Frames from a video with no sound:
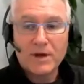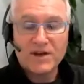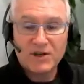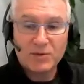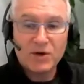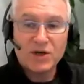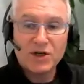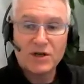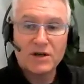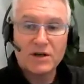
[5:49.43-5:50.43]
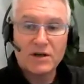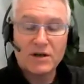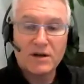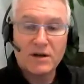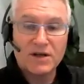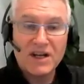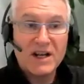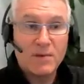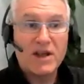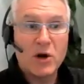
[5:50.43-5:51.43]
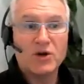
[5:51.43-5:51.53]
distribution GDP